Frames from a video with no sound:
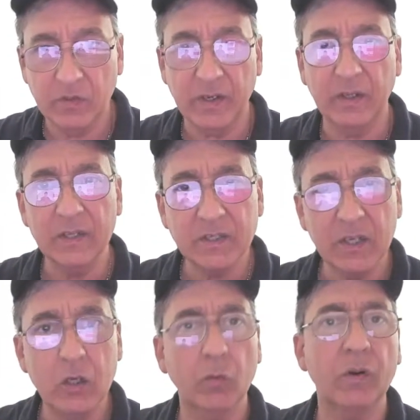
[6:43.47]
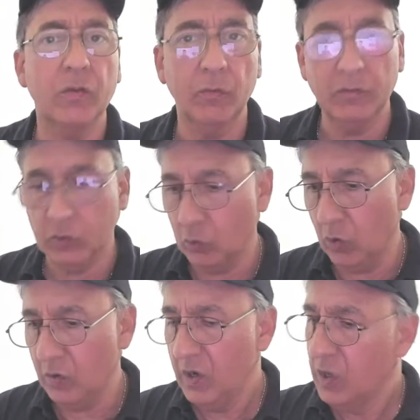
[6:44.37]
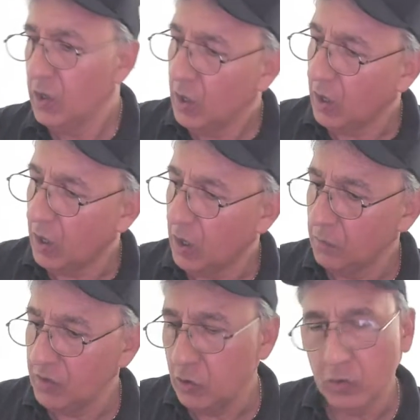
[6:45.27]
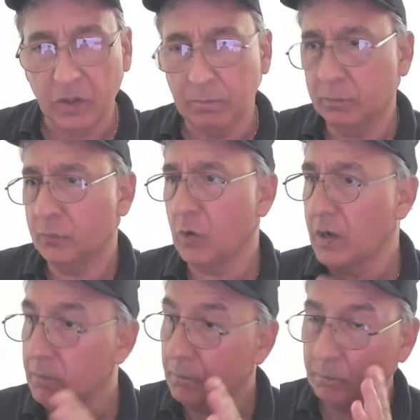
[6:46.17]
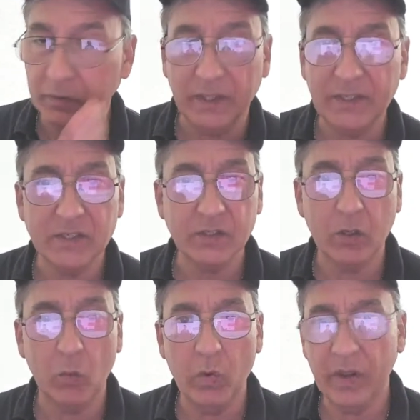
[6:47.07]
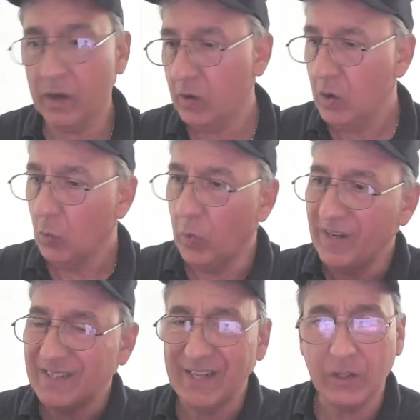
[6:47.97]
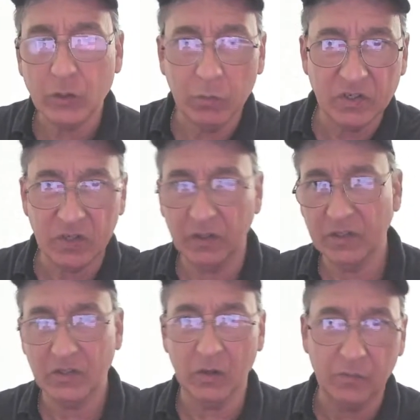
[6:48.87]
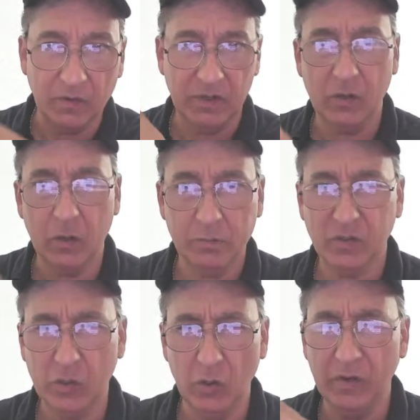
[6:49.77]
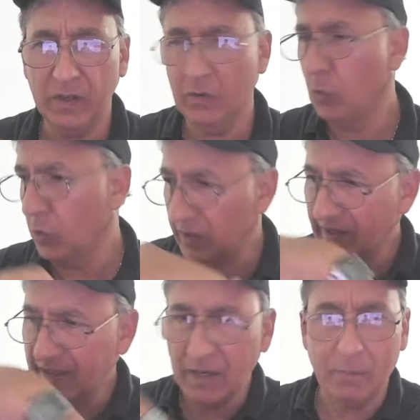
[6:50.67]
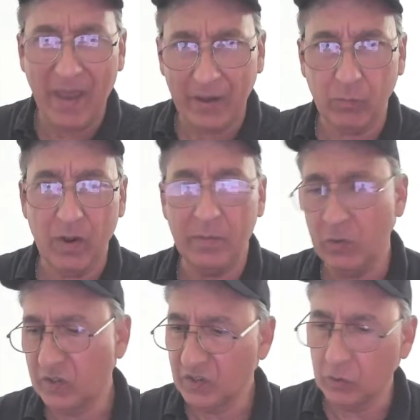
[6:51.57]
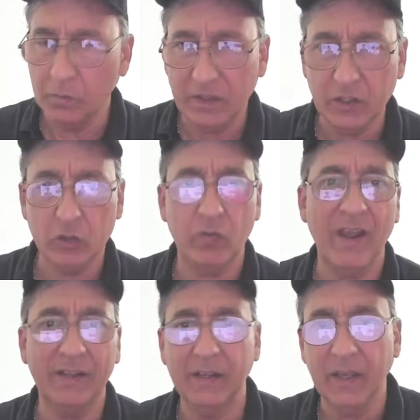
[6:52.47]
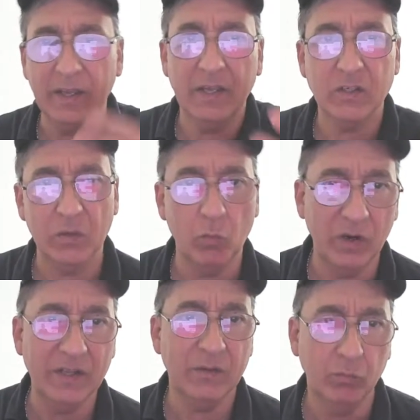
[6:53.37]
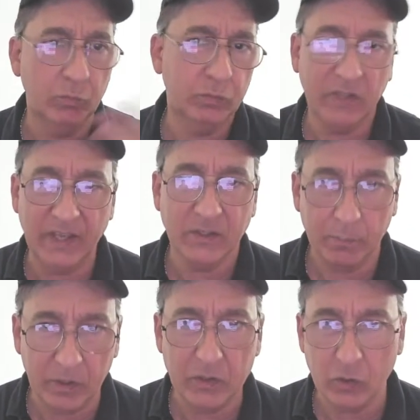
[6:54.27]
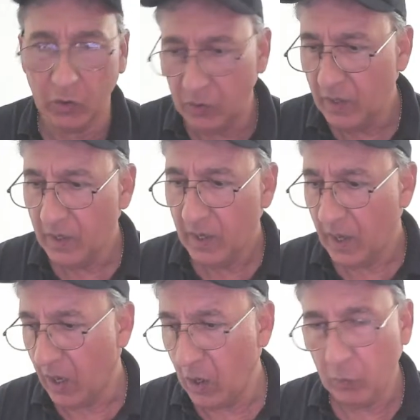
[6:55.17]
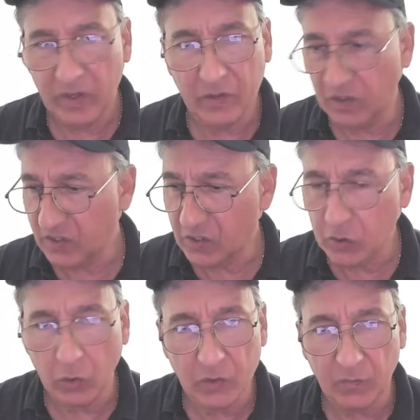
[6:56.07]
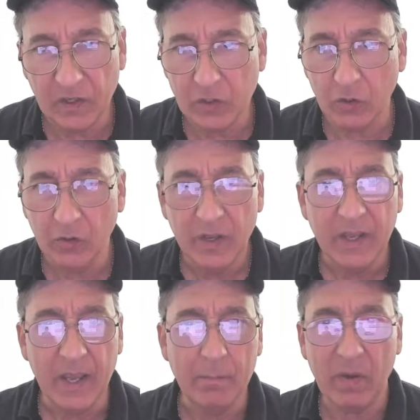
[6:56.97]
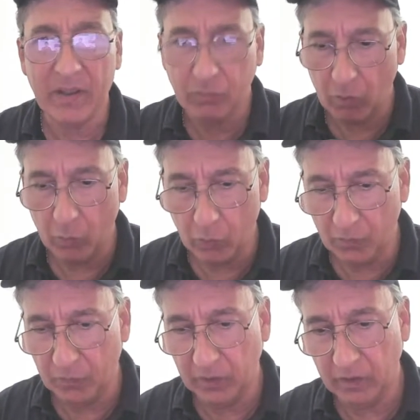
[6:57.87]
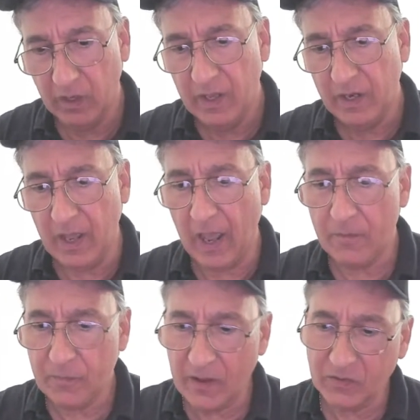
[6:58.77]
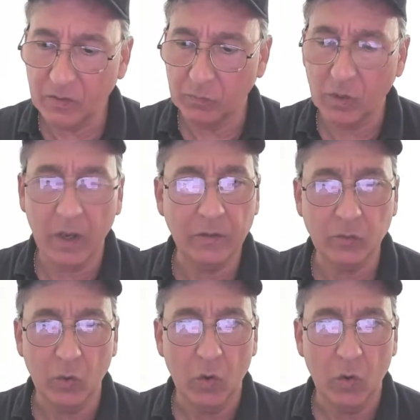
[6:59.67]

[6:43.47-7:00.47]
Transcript: like let's say you're in a thrift store, um, you could try place it somewhere where there's not too much other stuff and you know obscuring it or like in the background because it could be distracting, I guess. And when it takes a picture, uh, when it does its search feature, it might throw it off a little. Now I found sometimes